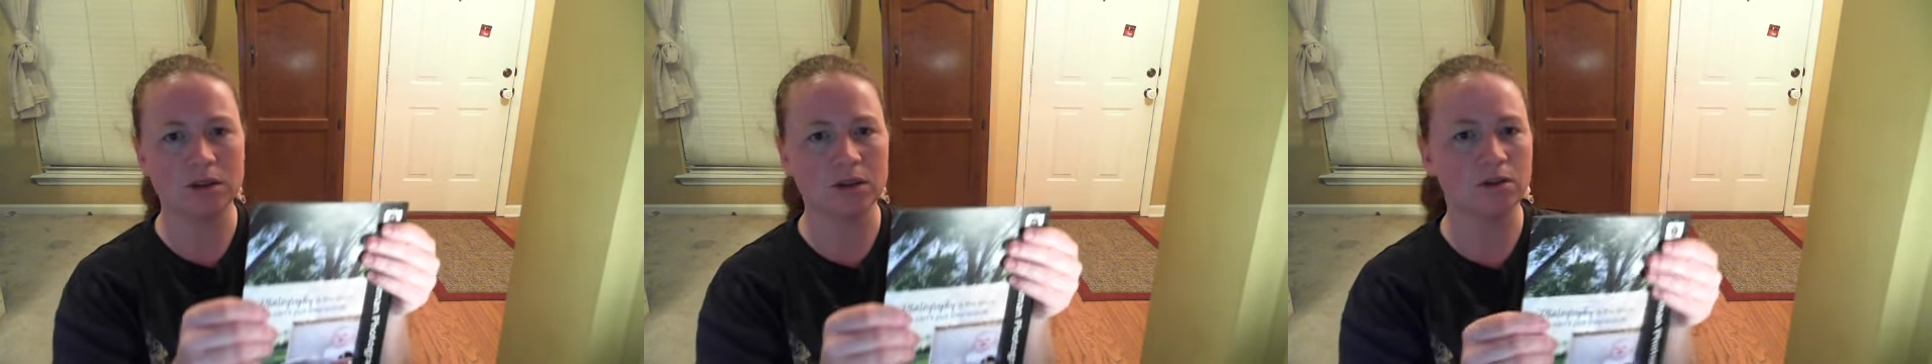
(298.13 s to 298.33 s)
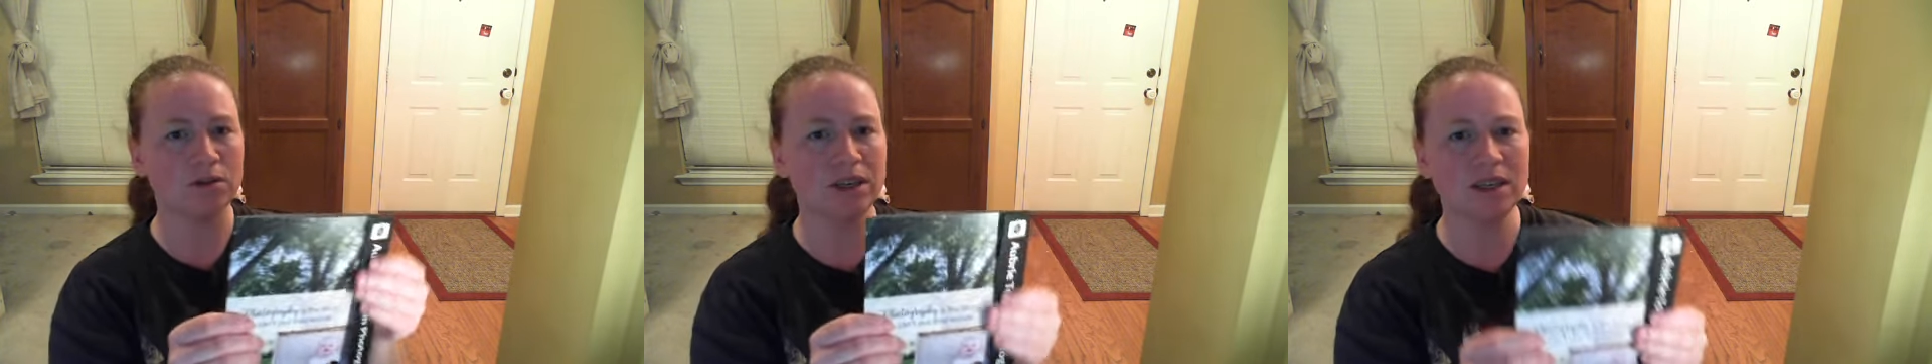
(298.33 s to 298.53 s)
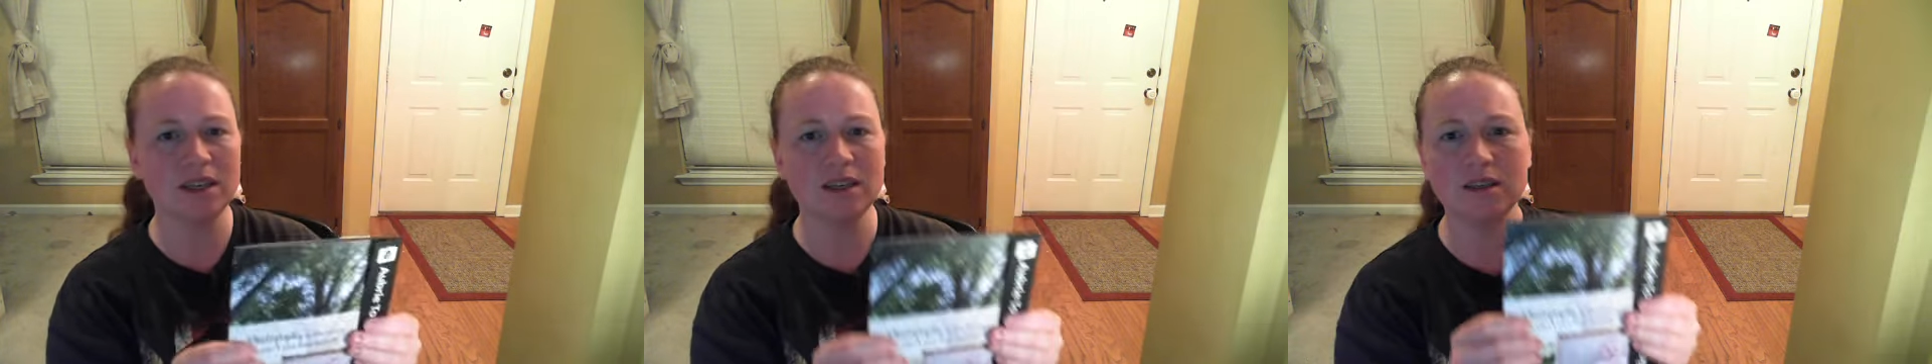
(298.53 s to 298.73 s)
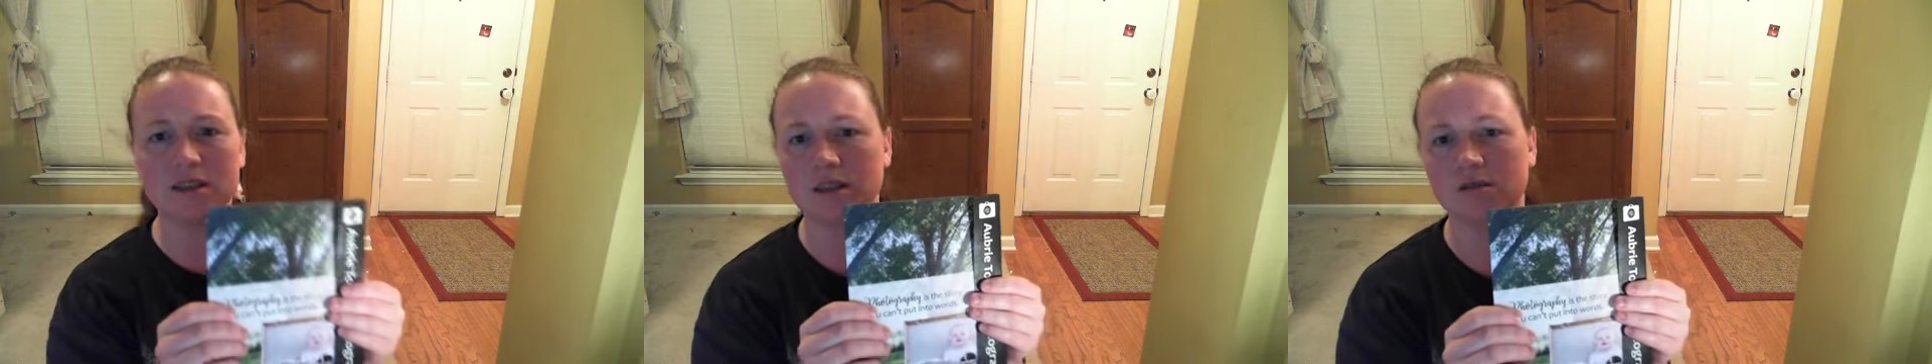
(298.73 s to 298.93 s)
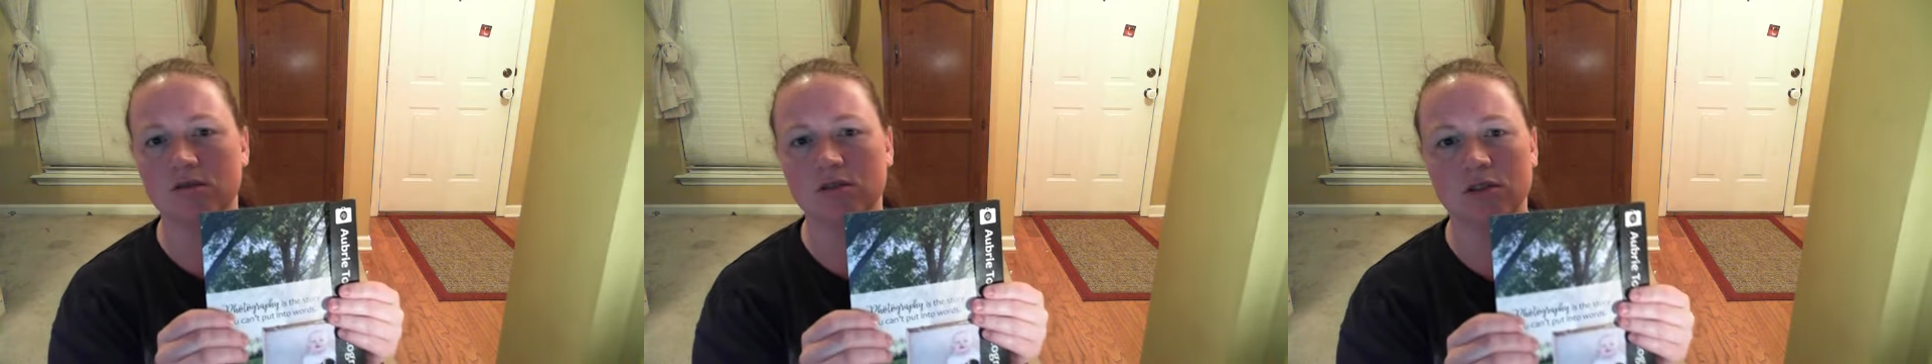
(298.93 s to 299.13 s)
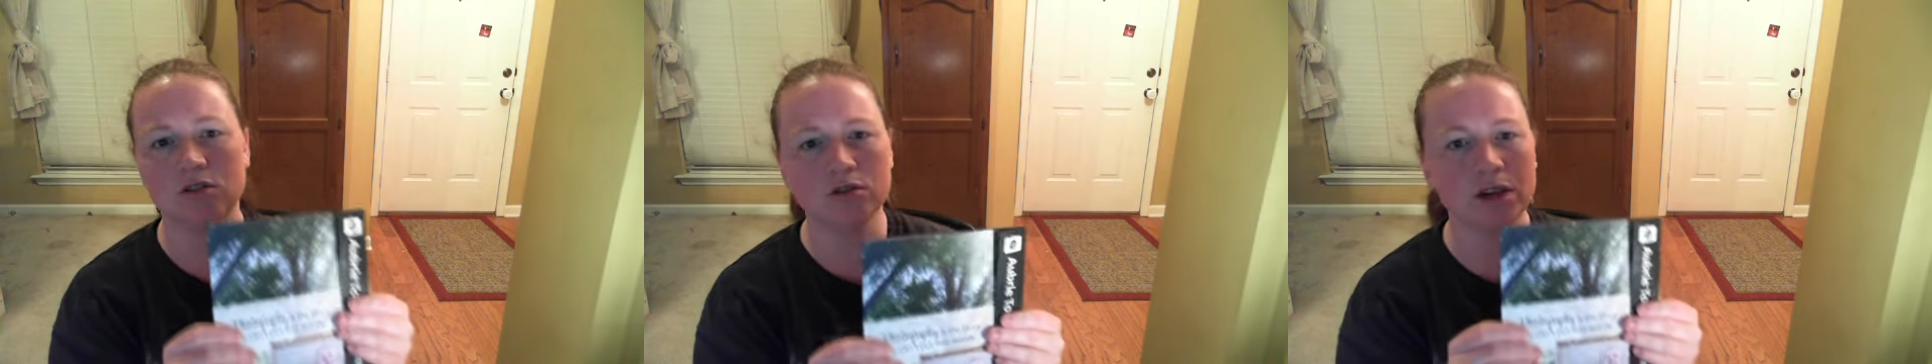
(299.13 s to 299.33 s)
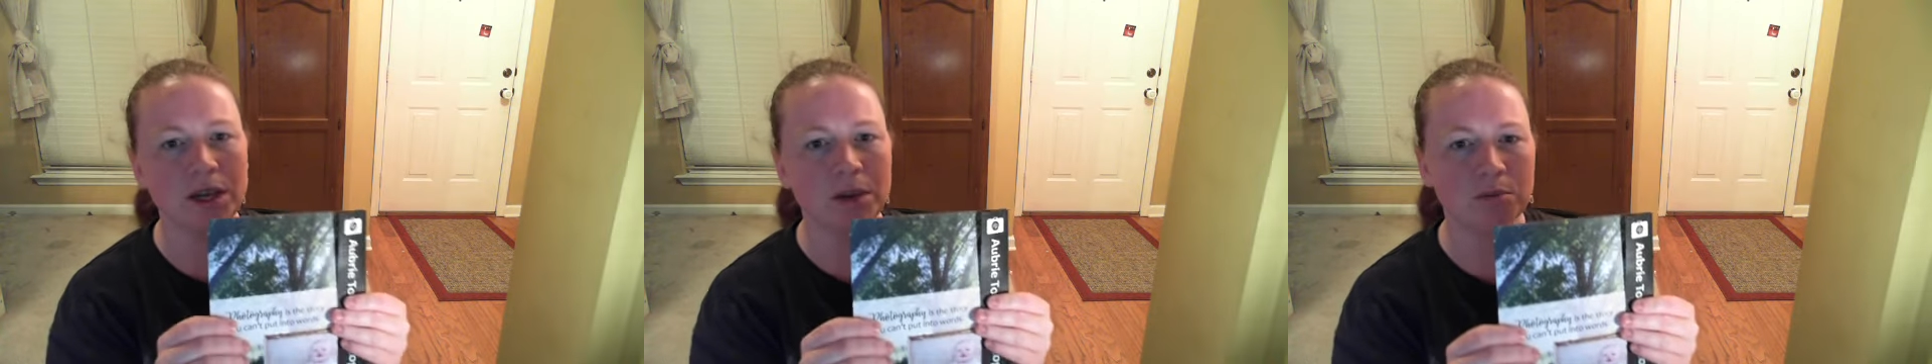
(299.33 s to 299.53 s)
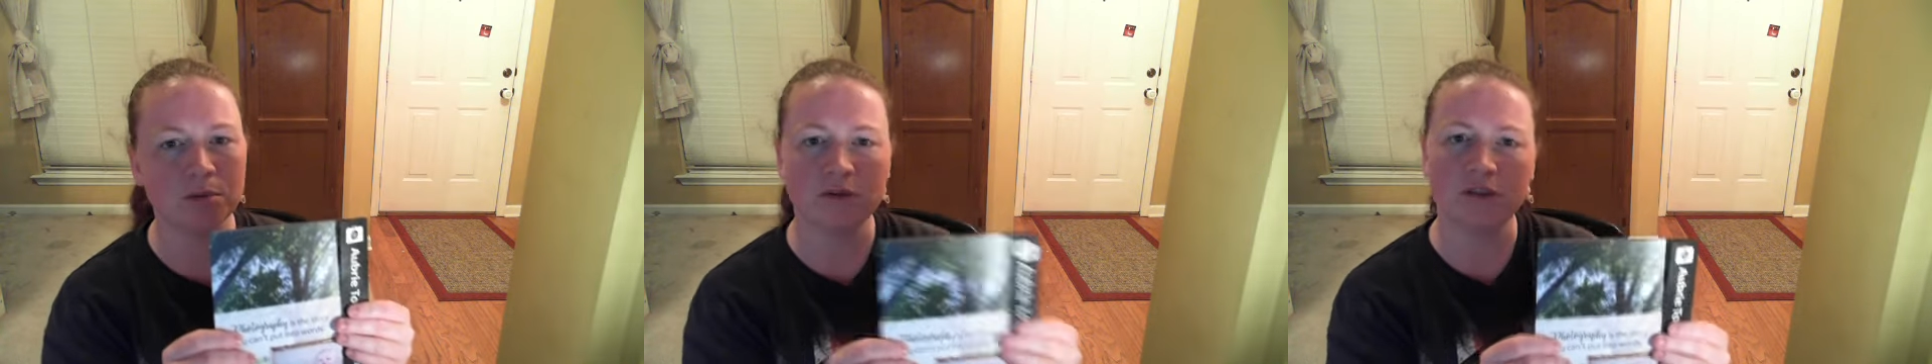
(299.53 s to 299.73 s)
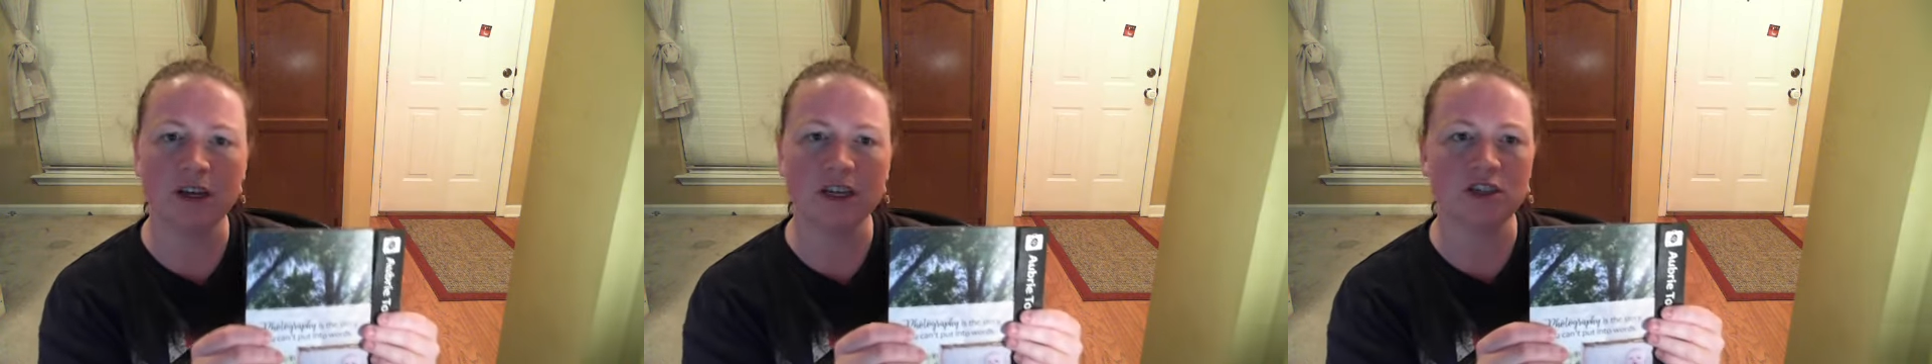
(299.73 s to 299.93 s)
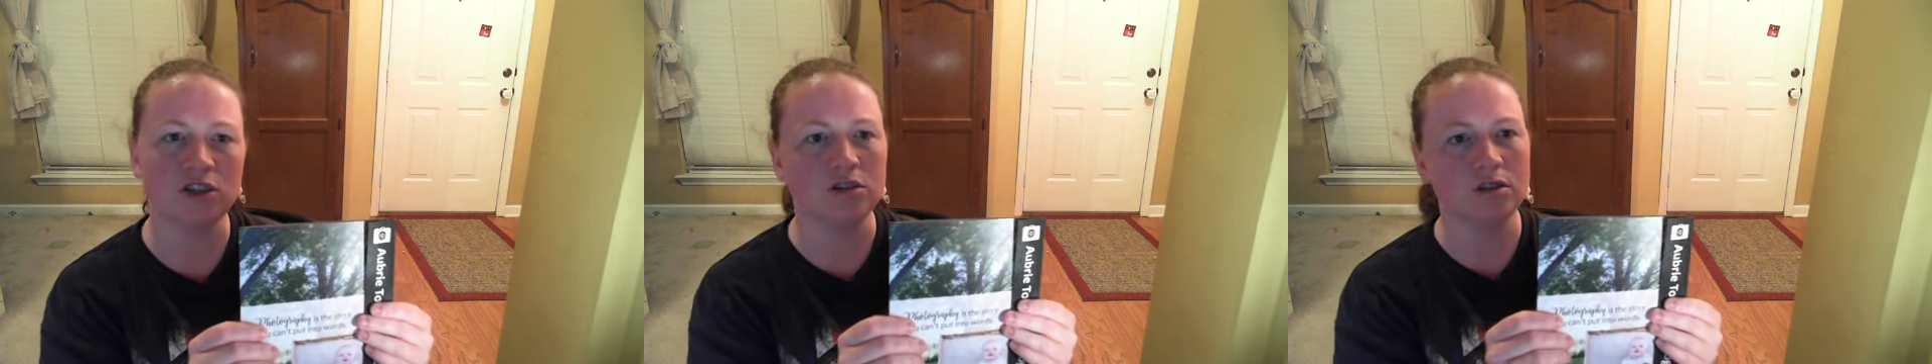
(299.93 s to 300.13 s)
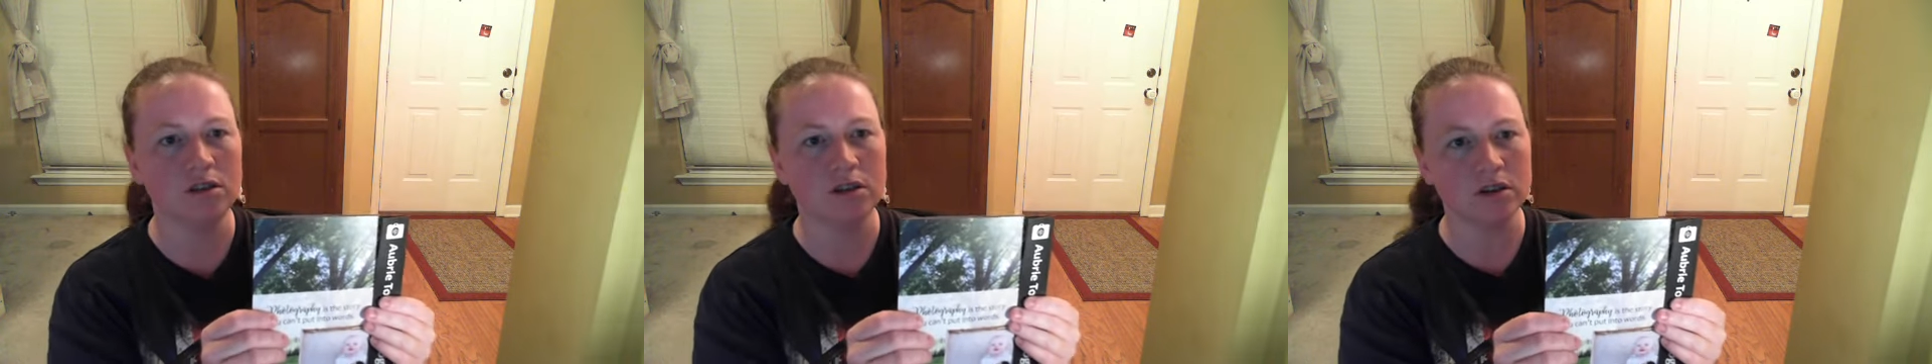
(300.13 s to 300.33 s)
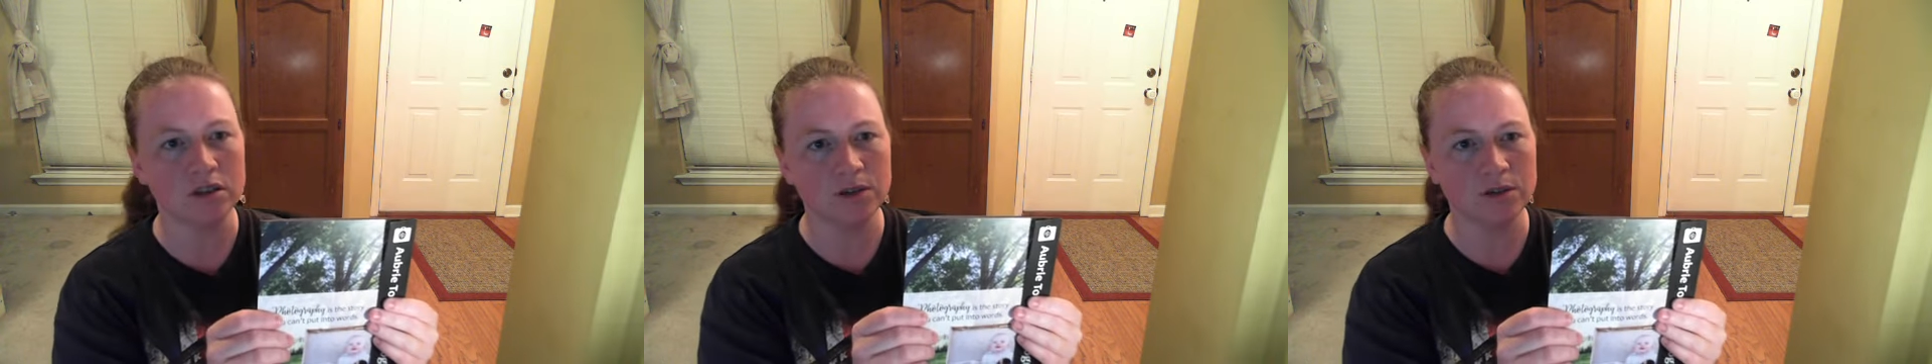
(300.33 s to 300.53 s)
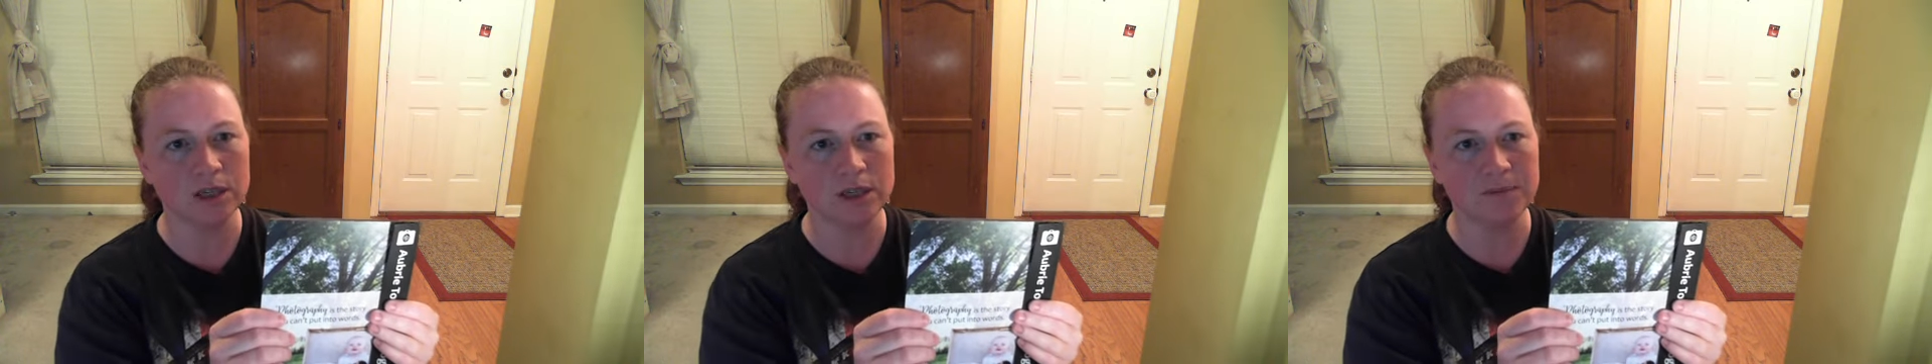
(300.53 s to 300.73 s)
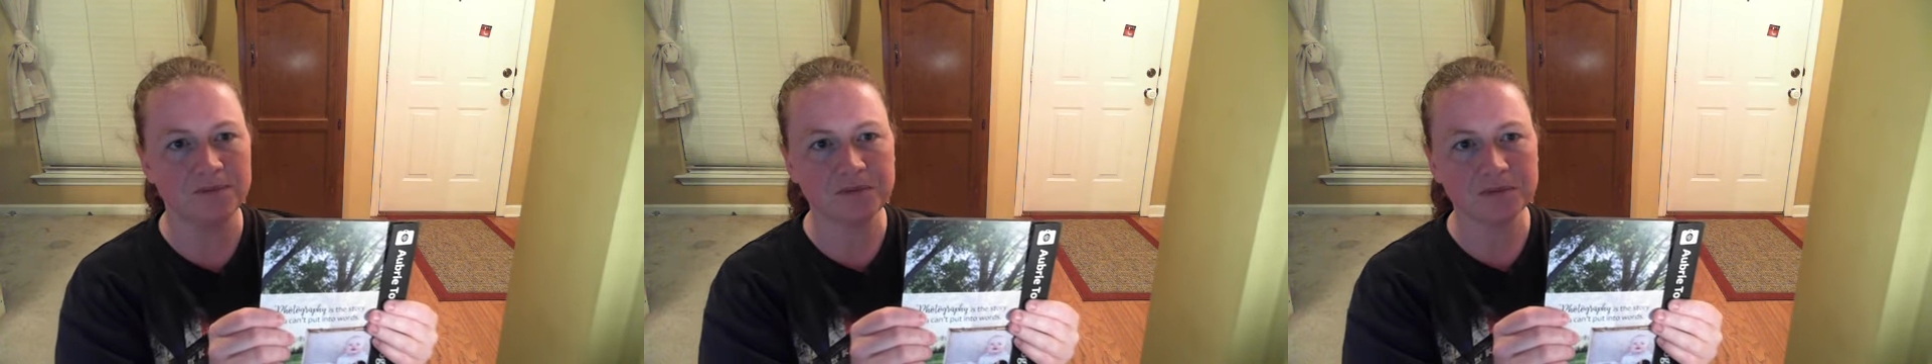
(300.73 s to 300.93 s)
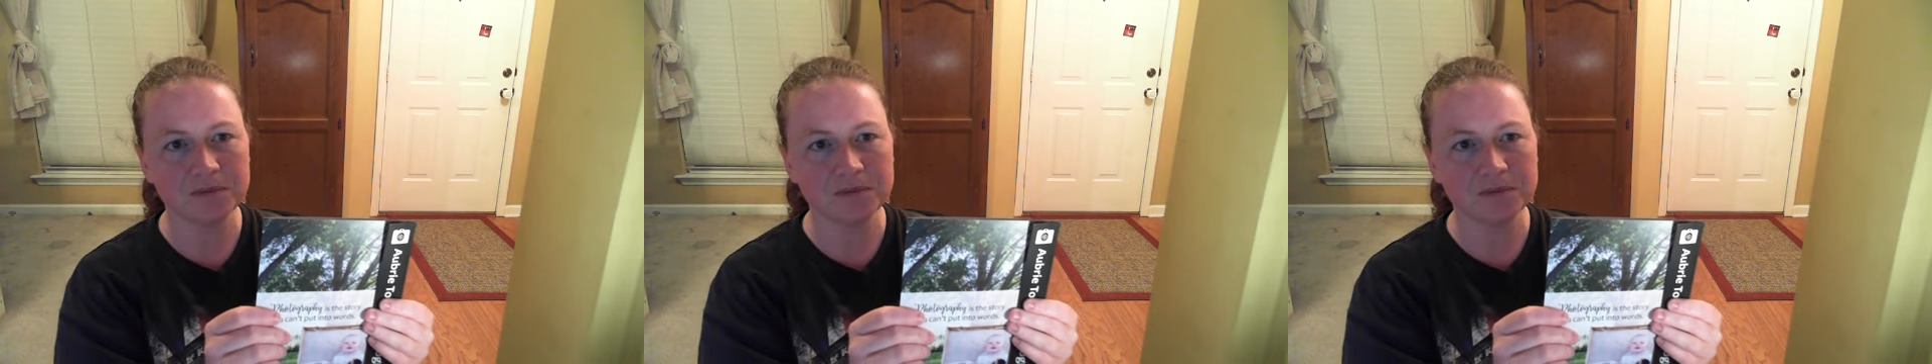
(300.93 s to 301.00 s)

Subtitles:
cohesive, straight, professional look to it.